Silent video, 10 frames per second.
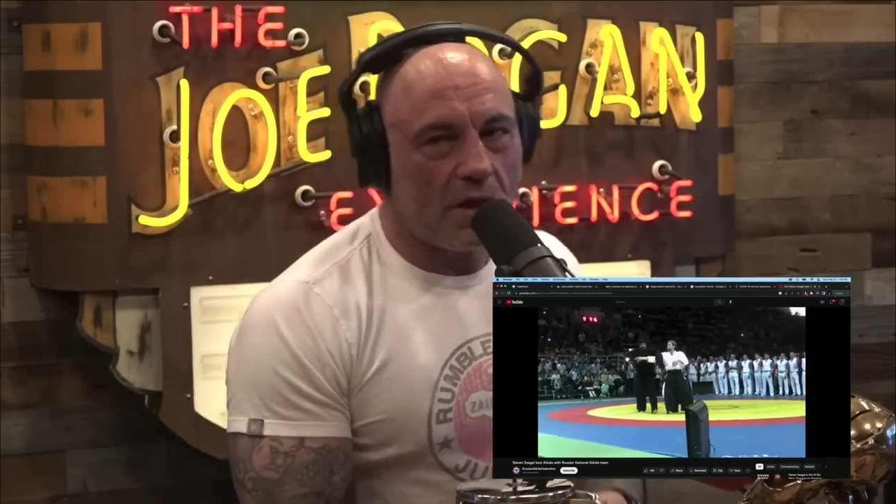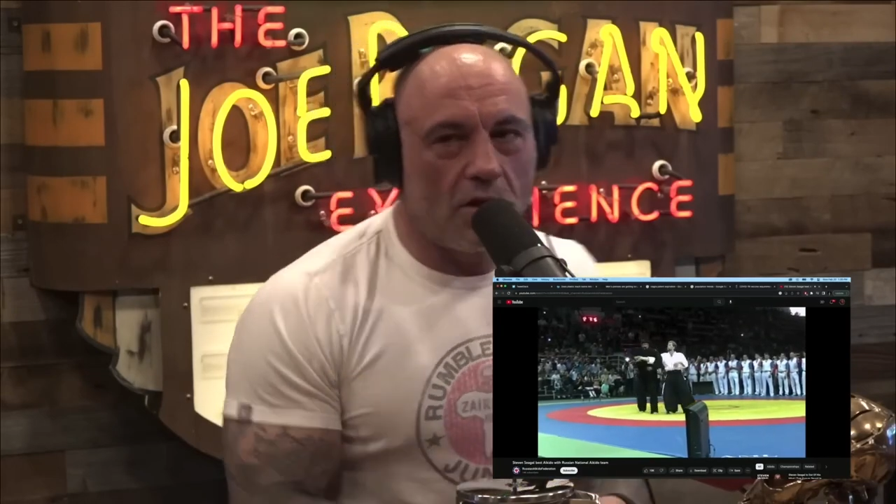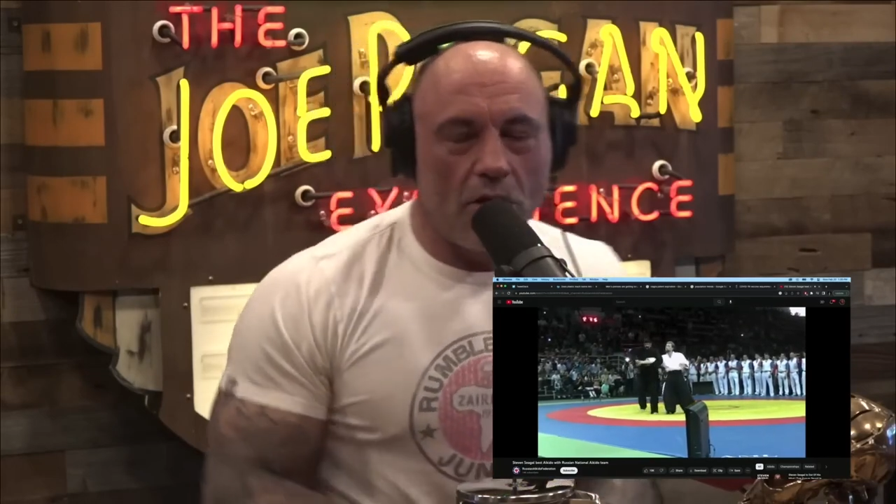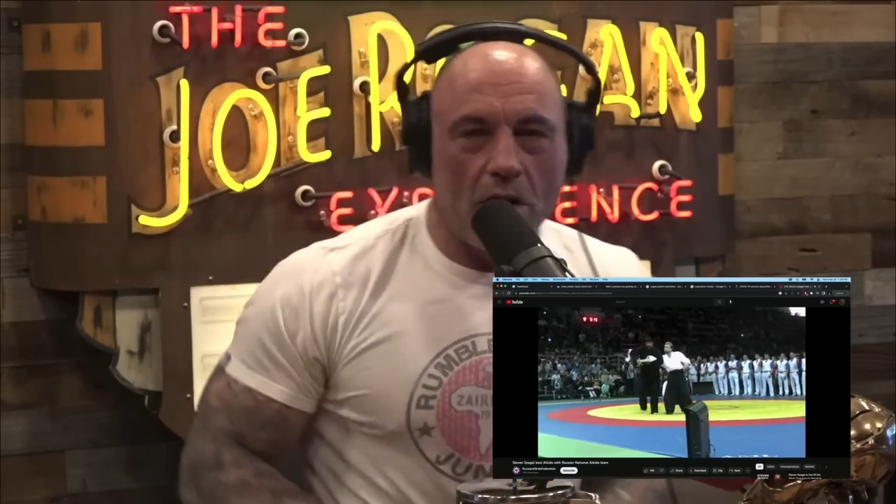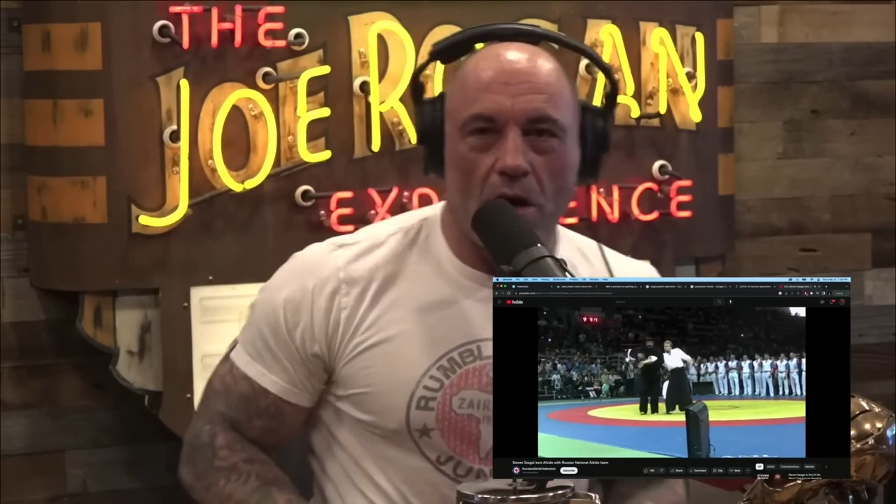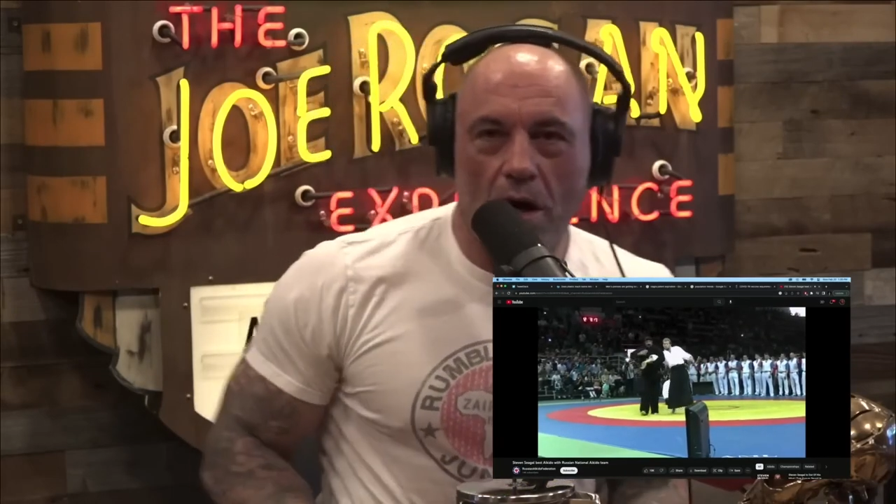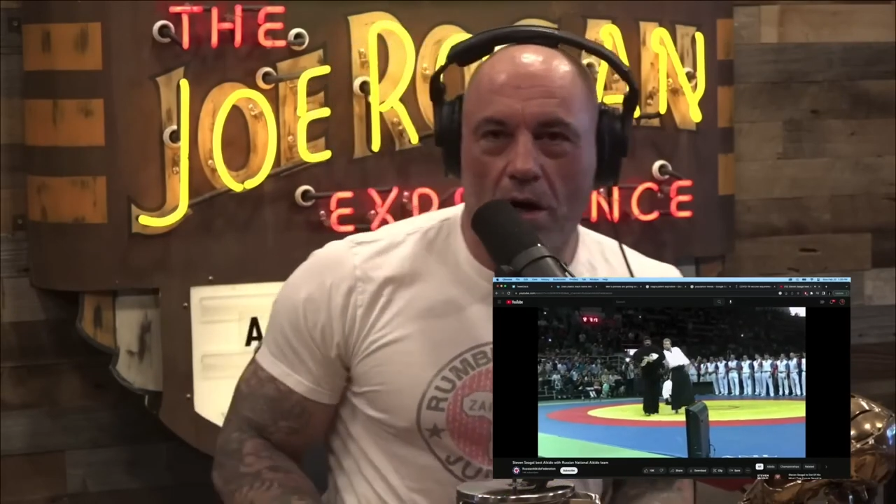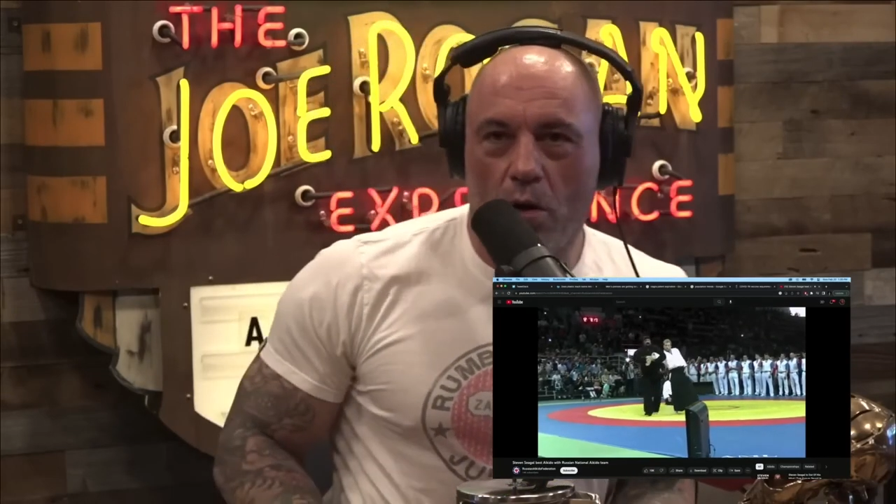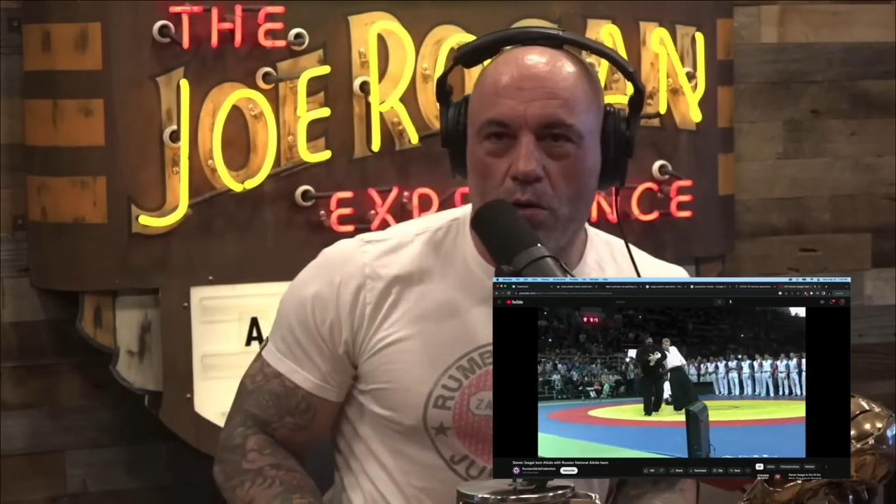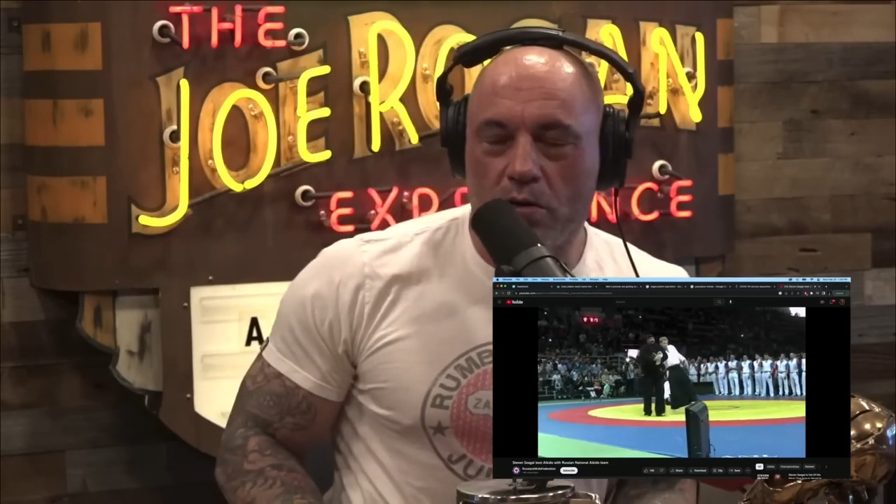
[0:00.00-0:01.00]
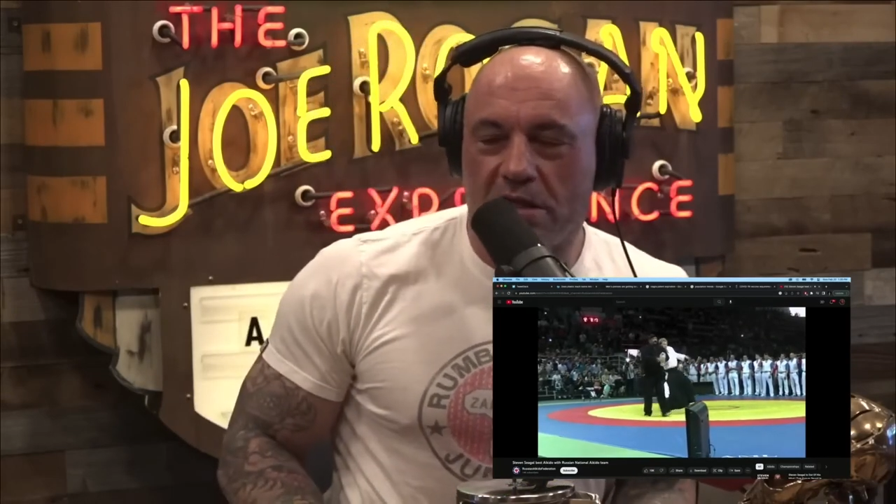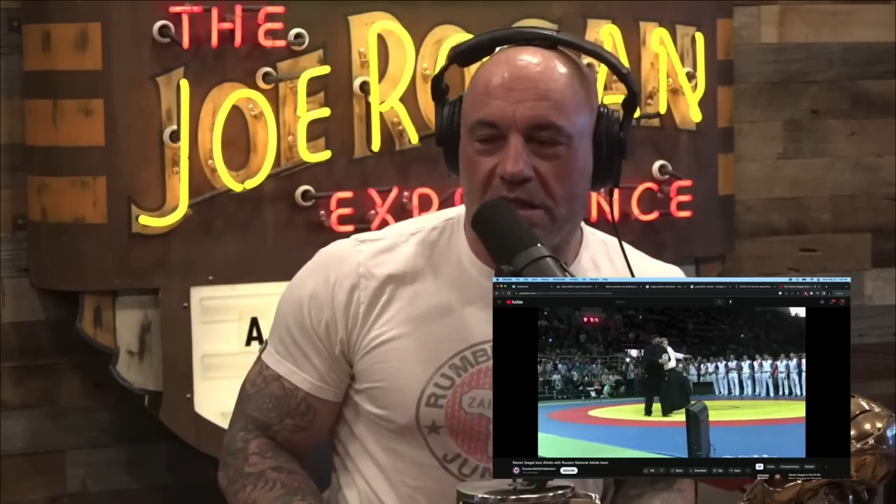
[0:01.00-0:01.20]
go to uh, old